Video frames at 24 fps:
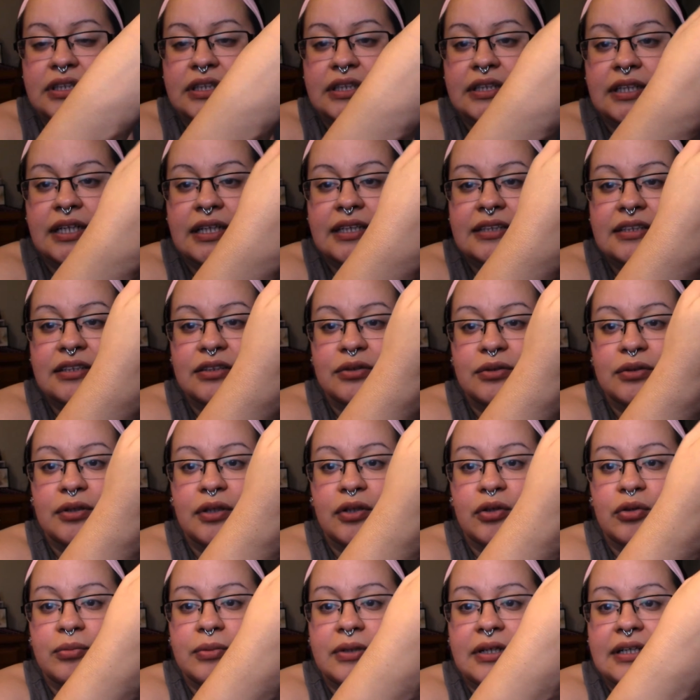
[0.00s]
a nice little
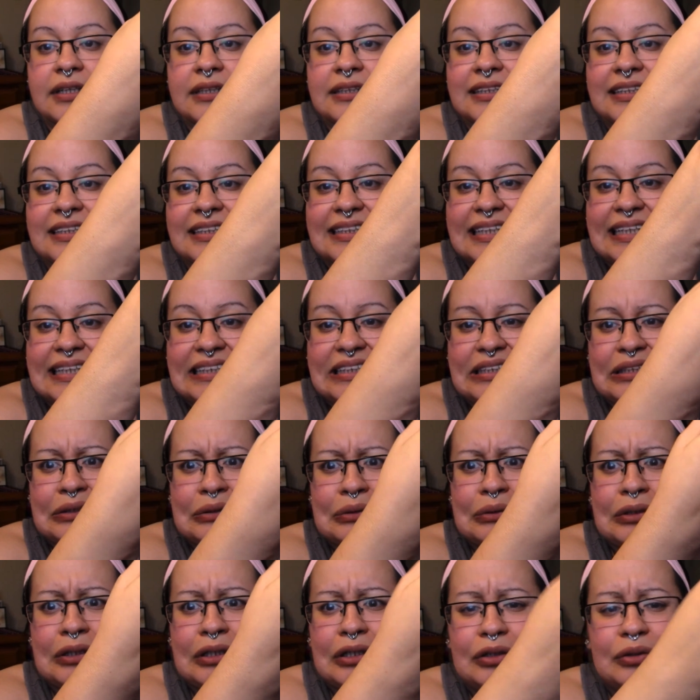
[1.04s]
glow, but I see a nice little
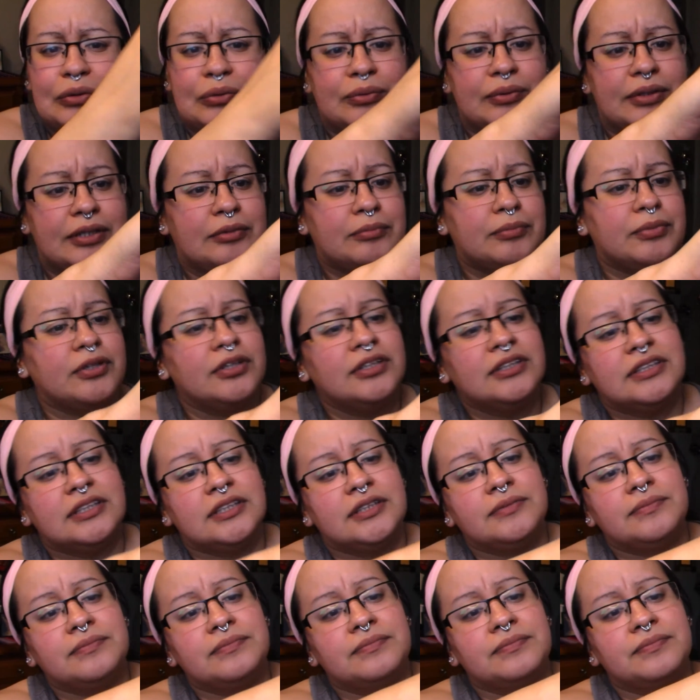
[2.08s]
glow in
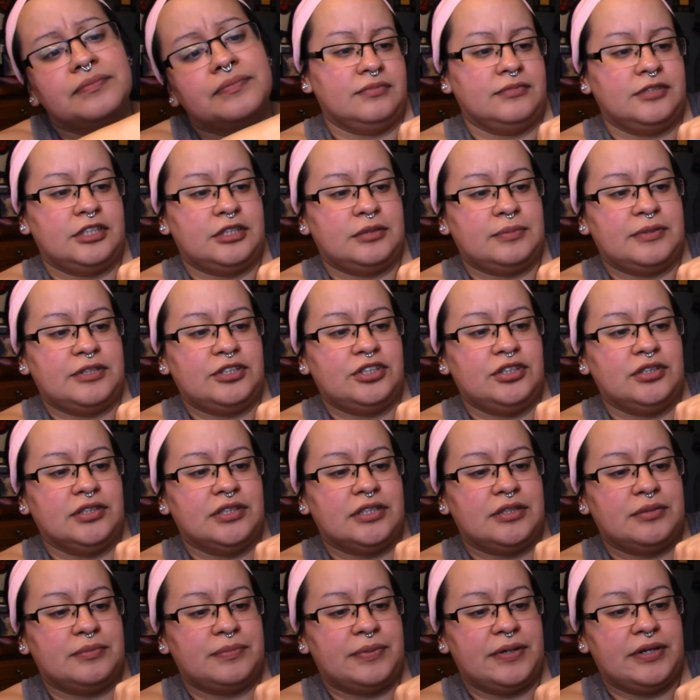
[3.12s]
person, especially
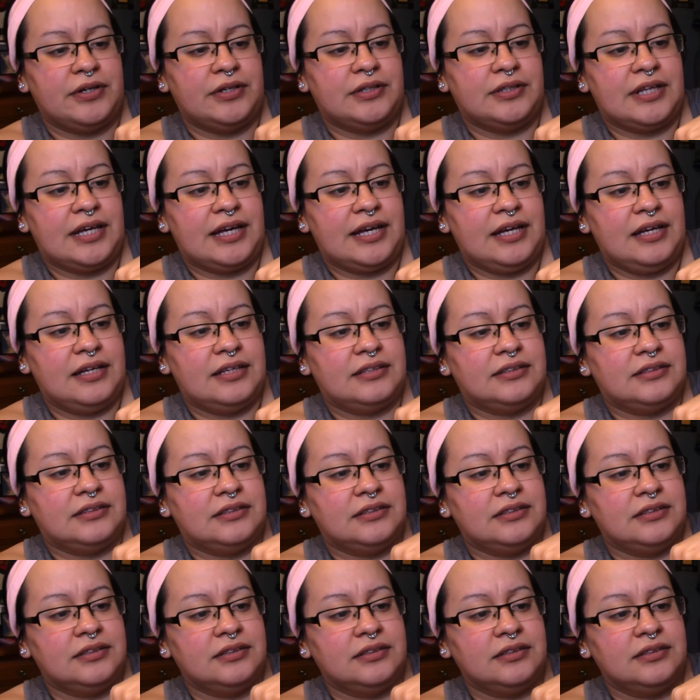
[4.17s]
comparing the hands.